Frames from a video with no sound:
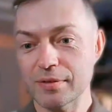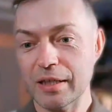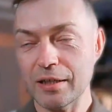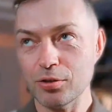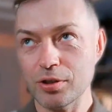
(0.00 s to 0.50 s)

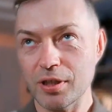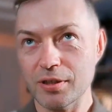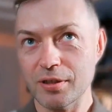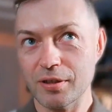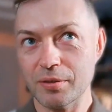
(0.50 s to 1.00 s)
Can you tell
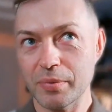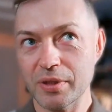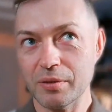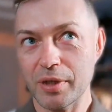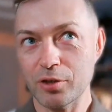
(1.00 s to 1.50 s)
us a little
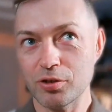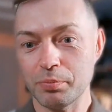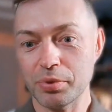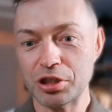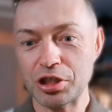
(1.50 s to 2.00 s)
bit about
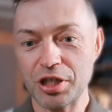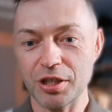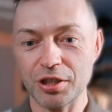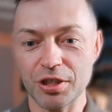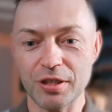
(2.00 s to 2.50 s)

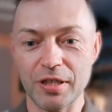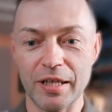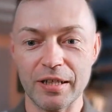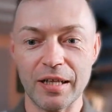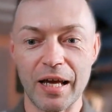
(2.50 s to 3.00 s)
depreciation
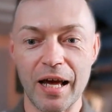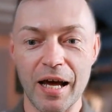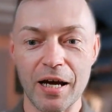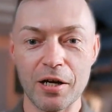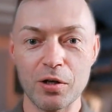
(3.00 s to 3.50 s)
and
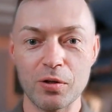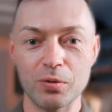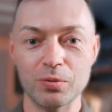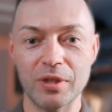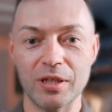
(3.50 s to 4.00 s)

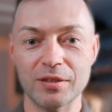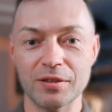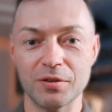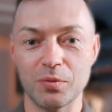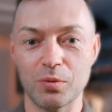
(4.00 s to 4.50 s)
how does
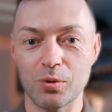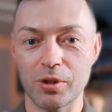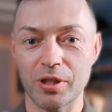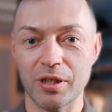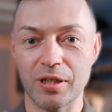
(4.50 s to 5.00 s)
it
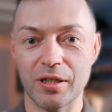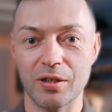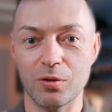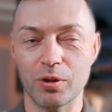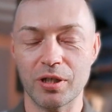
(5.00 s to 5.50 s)
work,
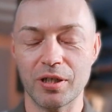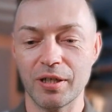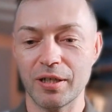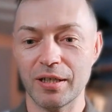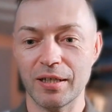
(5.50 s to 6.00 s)
or
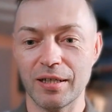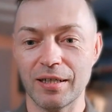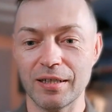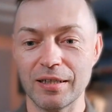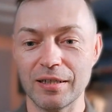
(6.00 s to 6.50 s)

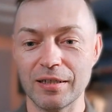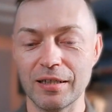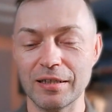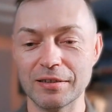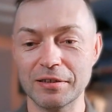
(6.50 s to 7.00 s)

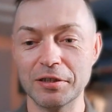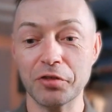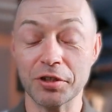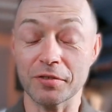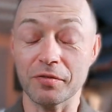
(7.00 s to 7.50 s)
is it
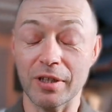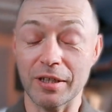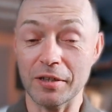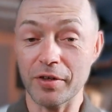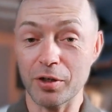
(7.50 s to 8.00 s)
different in
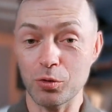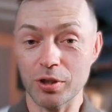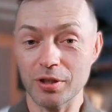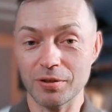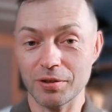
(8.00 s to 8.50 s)
Philadelphia
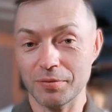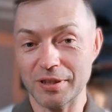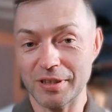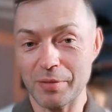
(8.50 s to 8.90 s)
where it's the same